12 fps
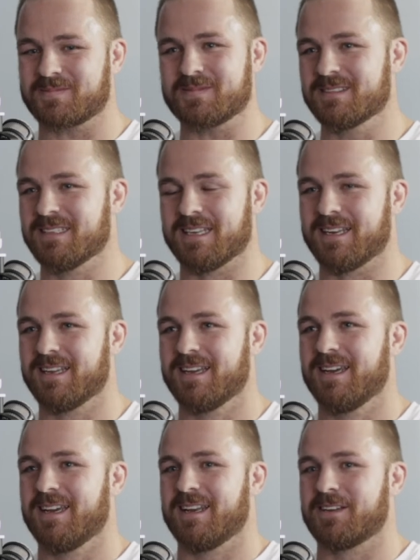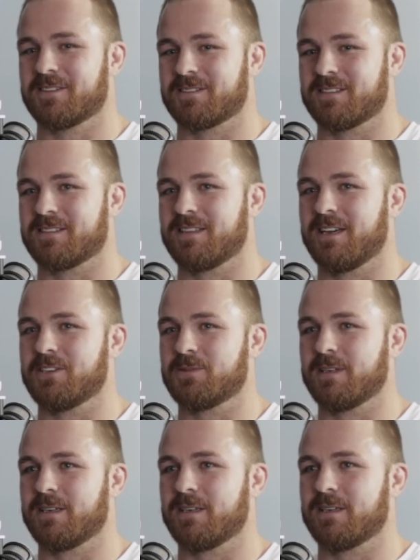And it got to a stage
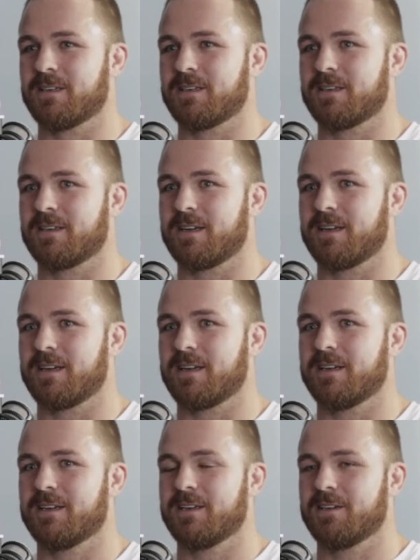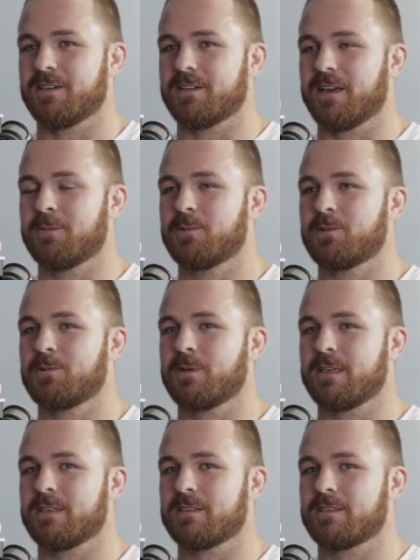where your dad would
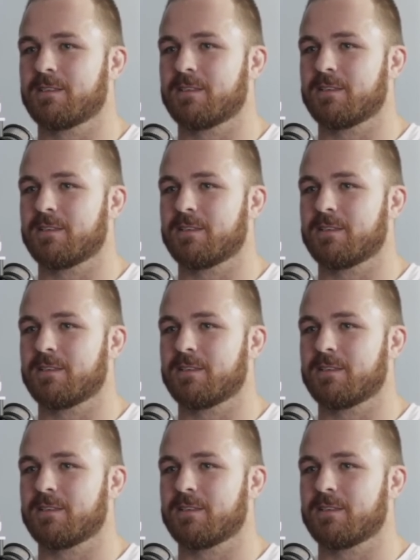always,